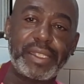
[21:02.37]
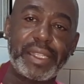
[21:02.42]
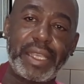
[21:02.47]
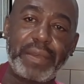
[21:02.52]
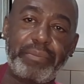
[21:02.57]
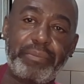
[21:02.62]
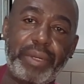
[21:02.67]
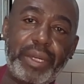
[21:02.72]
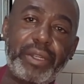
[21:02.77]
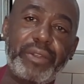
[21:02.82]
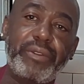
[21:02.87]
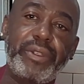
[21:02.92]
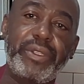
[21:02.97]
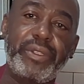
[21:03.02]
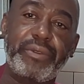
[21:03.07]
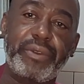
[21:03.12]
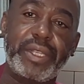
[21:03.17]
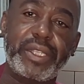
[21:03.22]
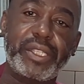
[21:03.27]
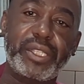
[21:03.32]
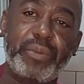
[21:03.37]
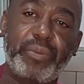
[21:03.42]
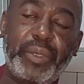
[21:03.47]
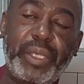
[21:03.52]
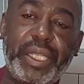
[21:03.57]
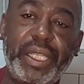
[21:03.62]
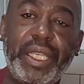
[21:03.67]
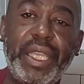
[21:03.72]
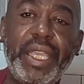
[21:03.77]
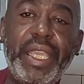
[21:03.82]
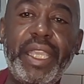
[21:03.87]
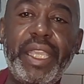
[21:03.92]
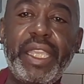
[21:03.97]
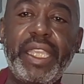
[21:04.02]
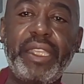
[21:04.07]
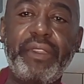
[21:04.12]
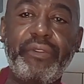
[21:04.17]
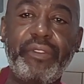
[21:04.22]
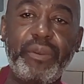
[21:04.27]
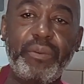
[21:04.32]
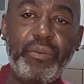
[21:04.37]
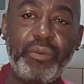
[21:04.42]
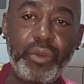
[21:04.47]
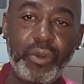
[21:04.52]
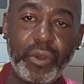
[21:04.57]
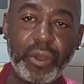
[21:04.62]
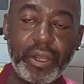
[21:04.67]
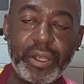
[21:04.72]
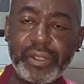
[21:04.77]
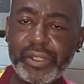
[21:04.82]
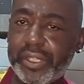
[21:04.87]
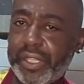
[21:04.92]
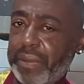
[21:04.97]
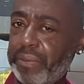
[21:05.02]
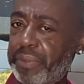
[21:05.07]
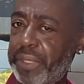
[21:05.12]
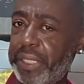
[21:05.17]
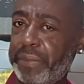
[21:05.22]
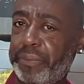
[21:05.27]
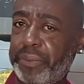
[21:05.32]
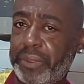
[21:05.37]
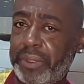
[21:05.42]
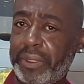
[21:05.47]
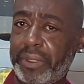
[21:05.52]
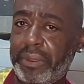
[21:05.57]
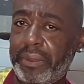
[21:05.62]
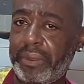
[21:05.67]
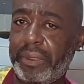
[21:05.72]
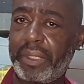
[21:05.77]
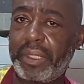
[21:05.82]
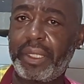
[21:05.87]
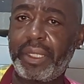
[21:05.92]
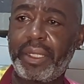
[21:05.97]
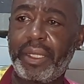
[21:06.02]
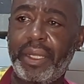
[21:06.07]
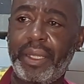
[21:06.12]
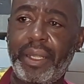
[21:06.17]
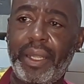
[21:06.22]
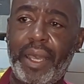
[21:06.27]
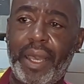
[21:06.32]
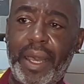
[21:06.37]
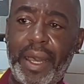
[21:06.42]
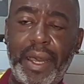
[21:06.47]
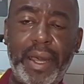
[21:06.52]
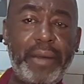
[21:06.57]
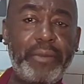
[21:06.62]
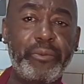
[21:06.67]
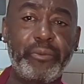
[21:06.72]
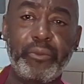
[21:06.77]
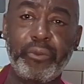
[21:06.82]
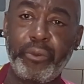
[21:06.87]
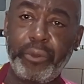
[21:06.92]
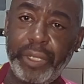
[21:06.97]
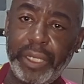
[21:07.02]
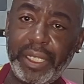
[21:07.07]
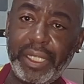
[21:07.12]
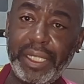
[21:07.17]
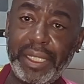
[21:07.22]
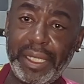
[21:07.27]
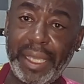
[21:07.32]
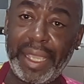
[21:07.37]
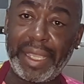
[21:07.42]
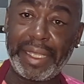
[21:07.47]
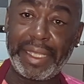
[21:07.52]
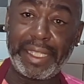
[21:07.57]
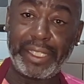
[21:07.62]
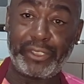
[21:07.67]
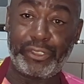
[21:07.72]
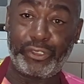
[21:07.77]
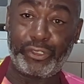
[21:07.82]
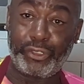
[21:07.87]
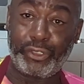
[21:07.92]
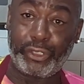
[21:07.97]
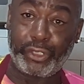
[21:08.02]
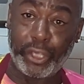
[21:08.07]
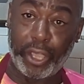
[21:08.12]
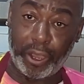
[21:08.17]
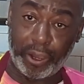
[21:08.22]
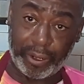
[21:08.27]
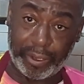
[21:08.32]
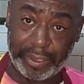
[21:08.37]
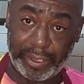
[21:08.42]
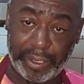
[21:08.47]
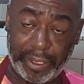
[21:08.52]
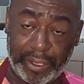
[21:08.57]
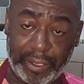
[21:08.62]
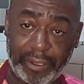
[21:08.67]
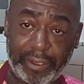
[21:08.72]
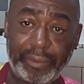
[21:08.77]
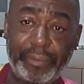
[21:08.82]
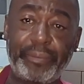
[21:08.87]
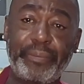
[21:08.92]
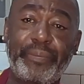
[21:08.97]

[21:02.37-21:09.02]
that butter in the recipe even more. And some people really like it darker.